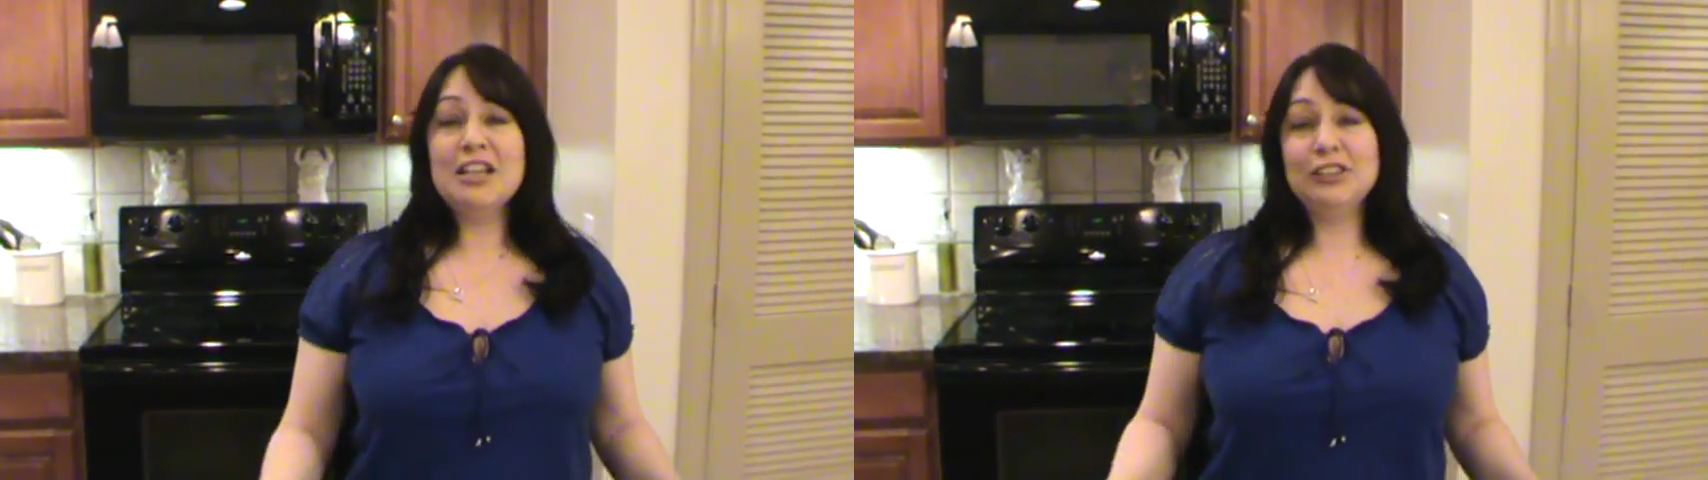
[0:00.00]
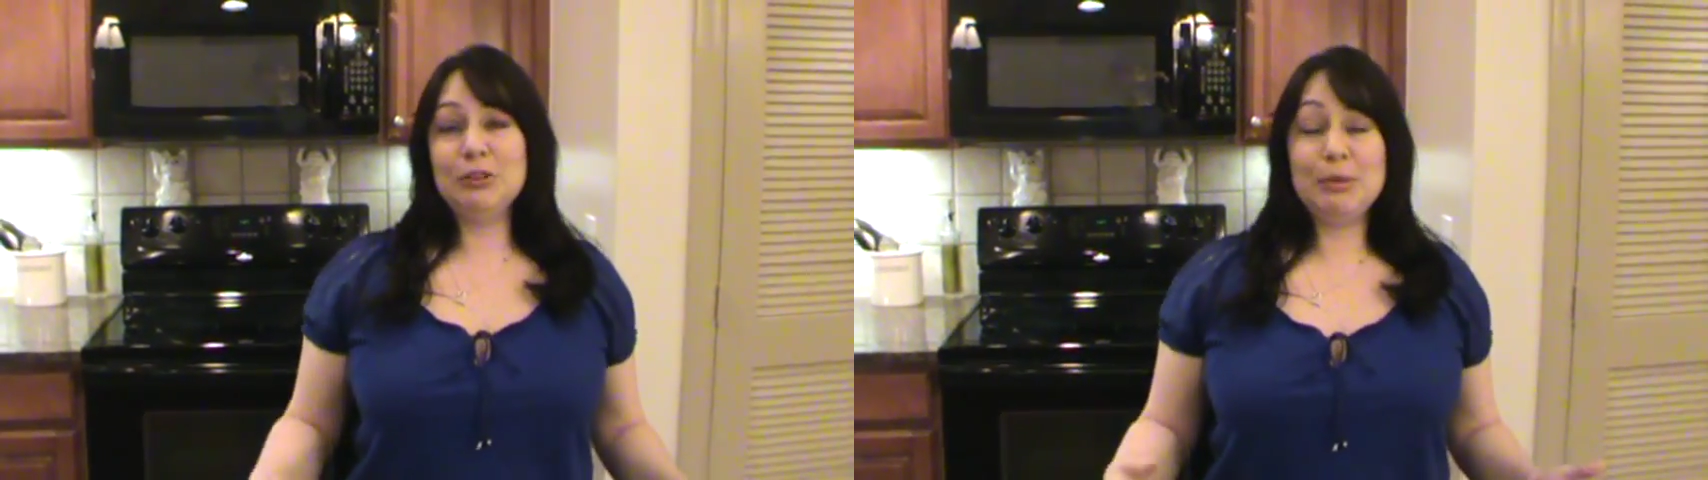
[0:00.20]

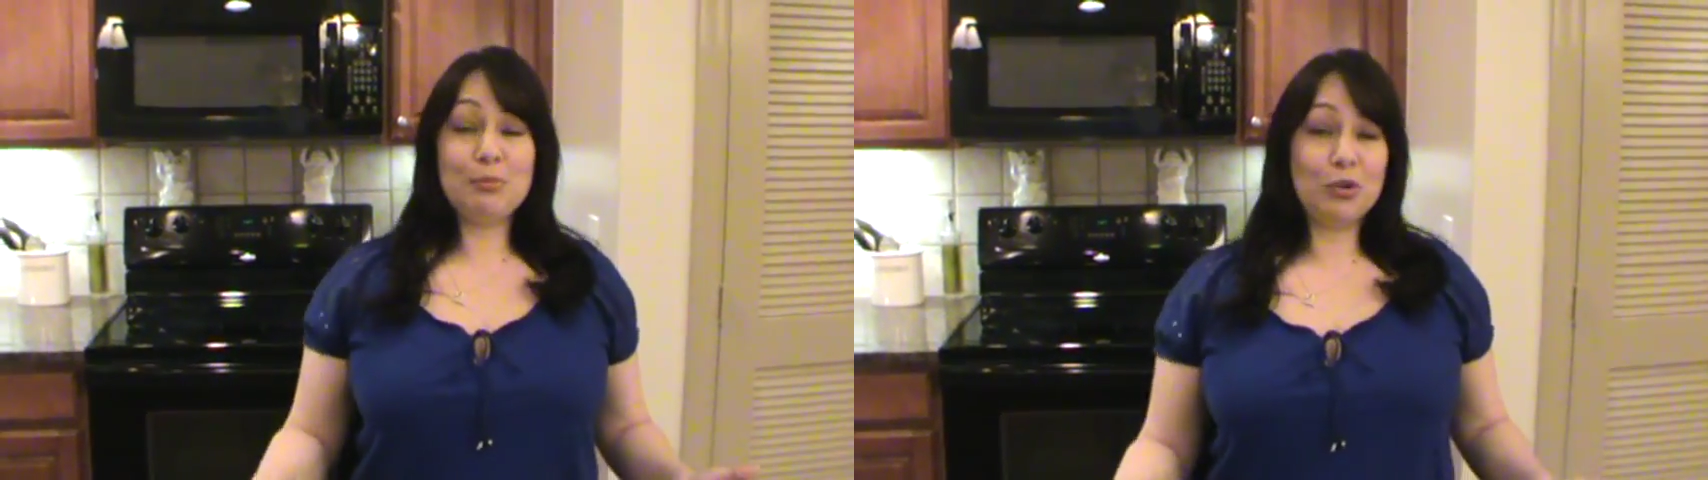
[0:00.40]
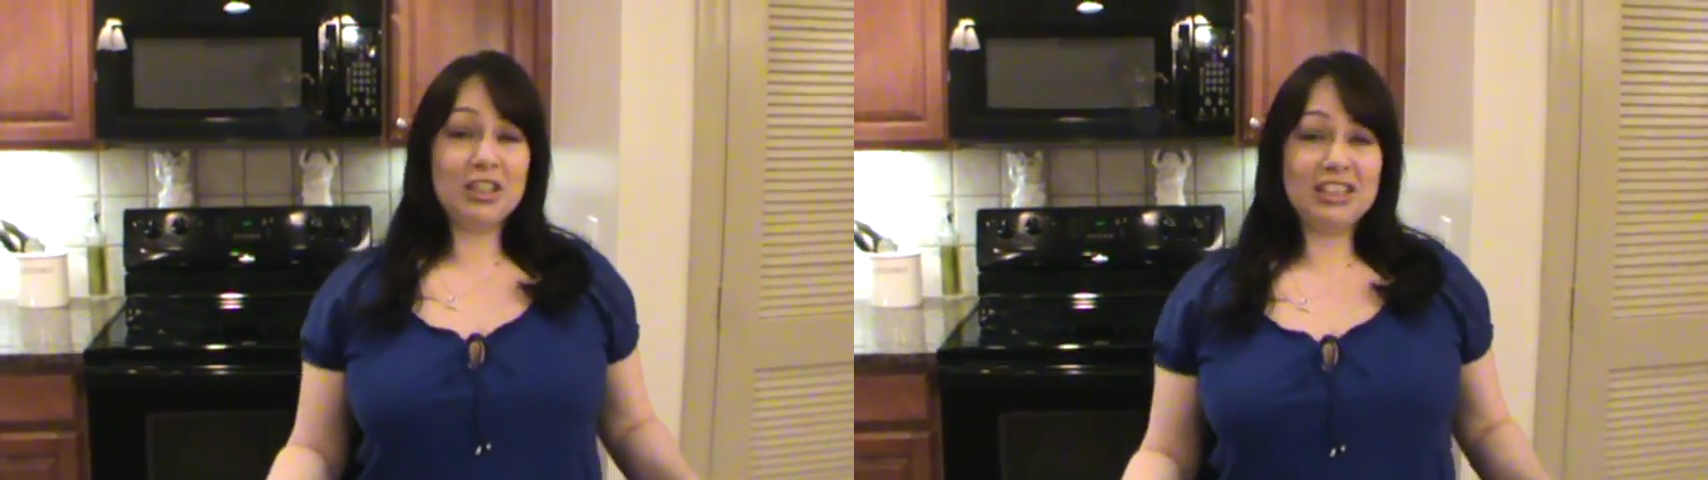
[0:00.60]
to be
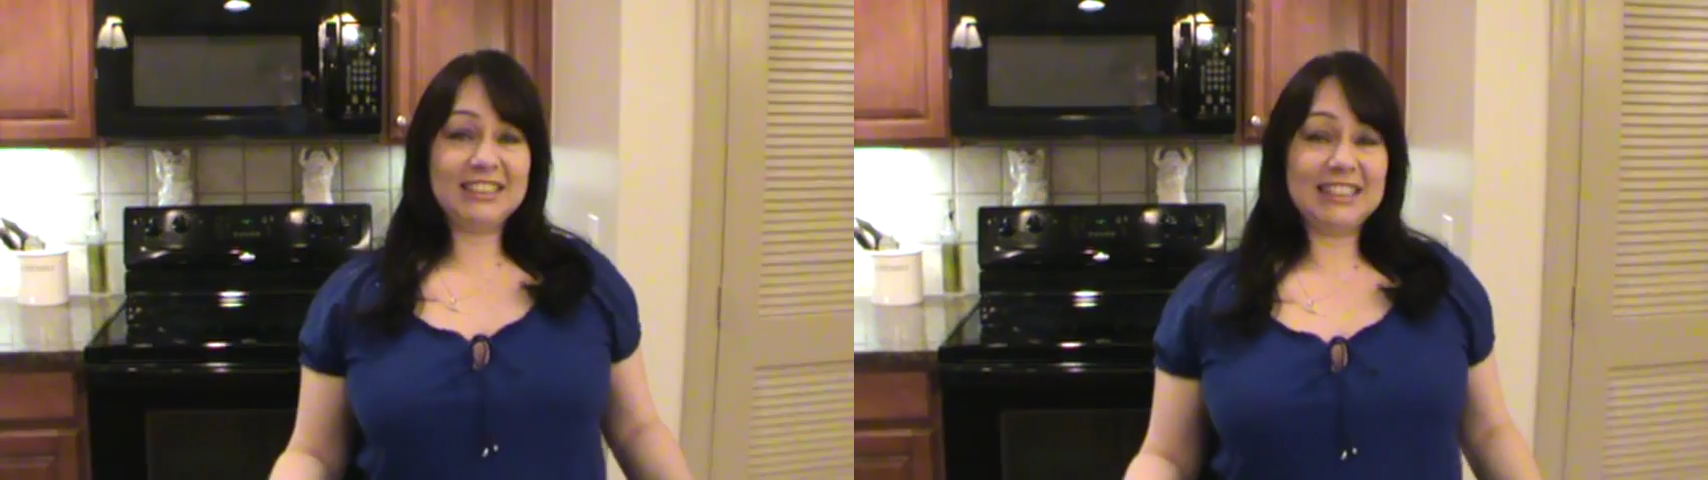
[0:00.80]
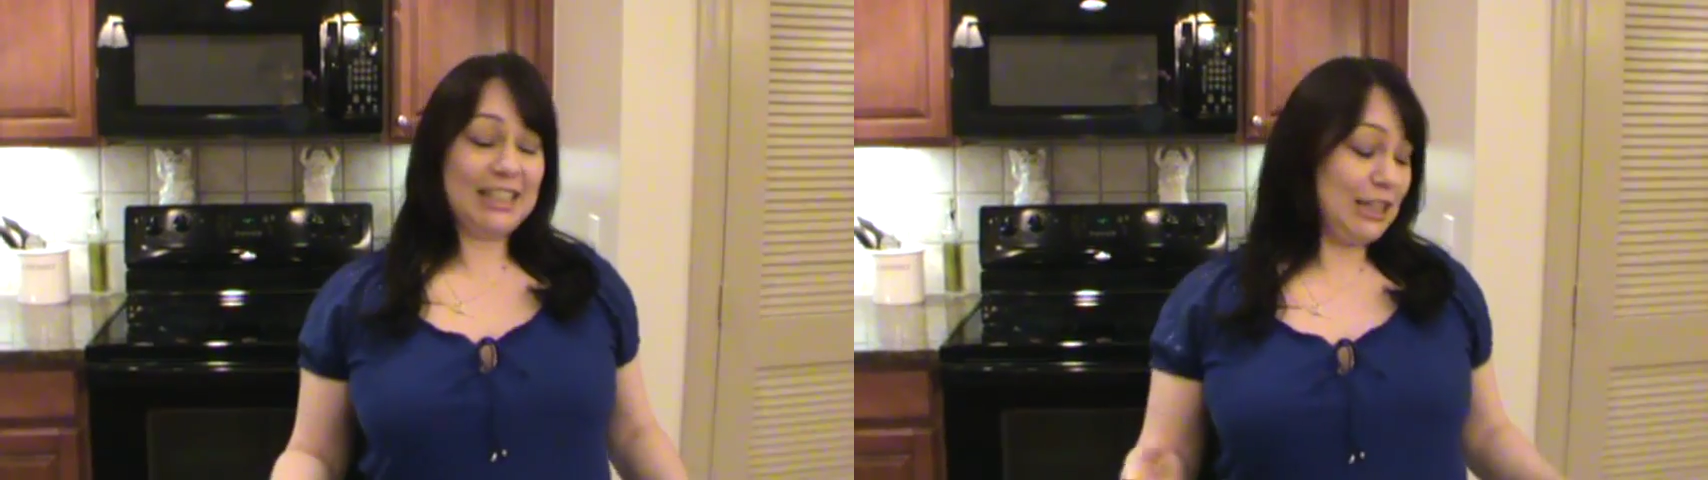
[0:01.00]
born in a
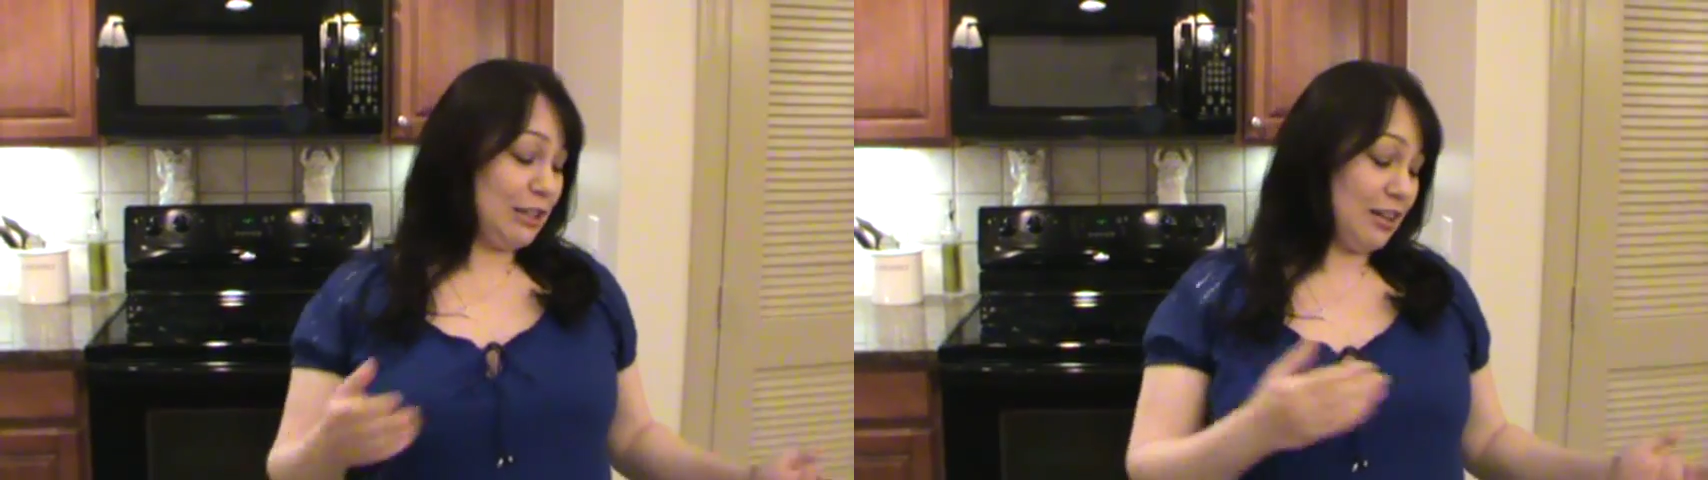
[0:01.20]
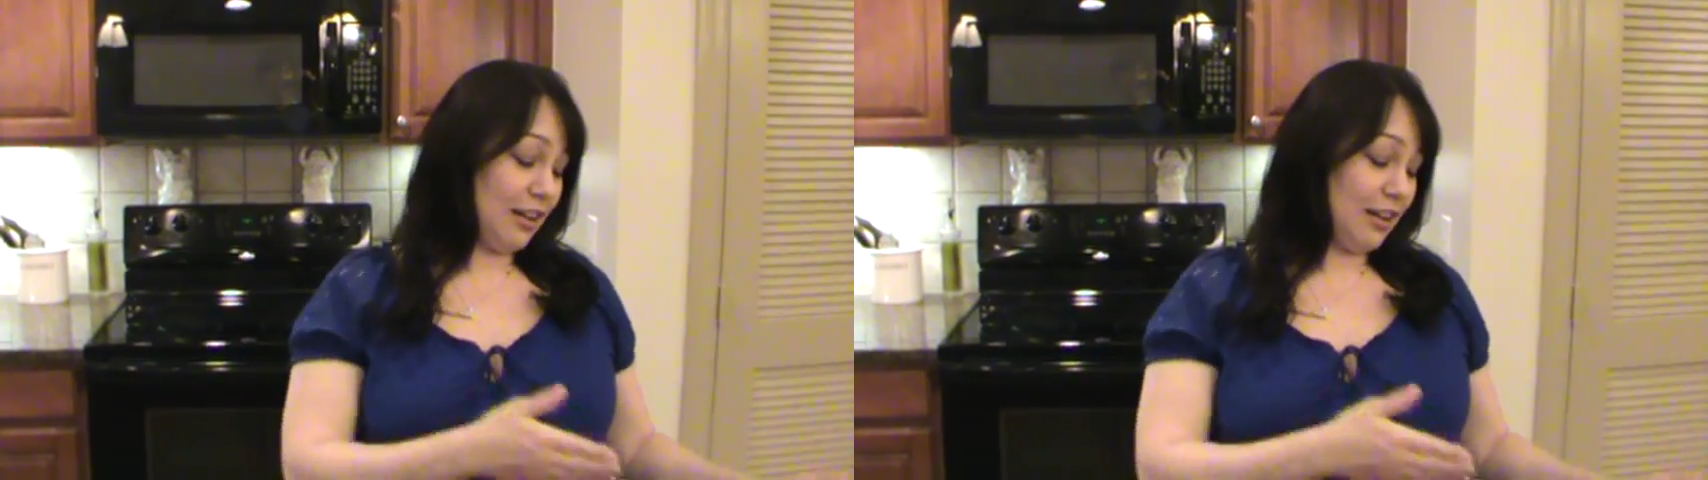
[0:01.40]
city